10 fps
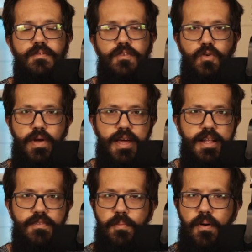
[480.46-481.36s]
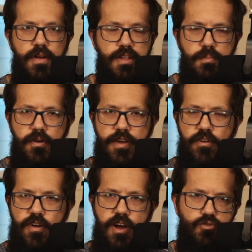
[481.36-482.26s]
we kind of have to park in the parking
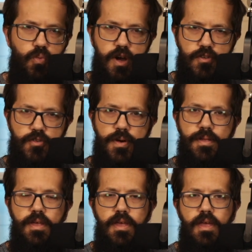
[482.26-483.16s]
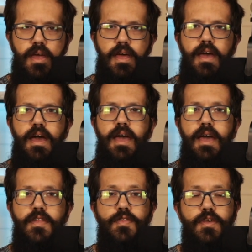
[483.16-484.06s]
garage, walk to it.
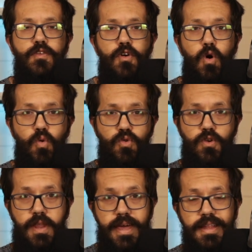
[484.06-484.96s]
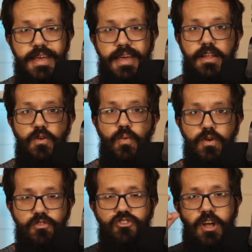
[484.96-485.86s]
And this older lady in a
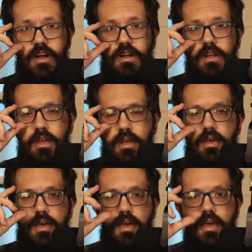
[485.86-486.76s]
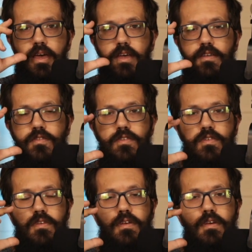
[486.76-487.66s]
wheelchair is
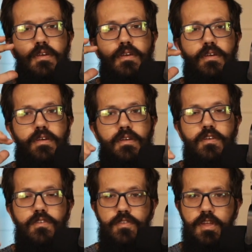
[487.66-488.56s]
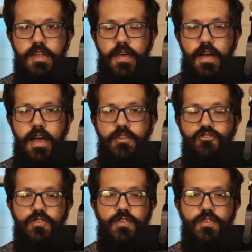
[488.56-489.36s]
sitting there and she's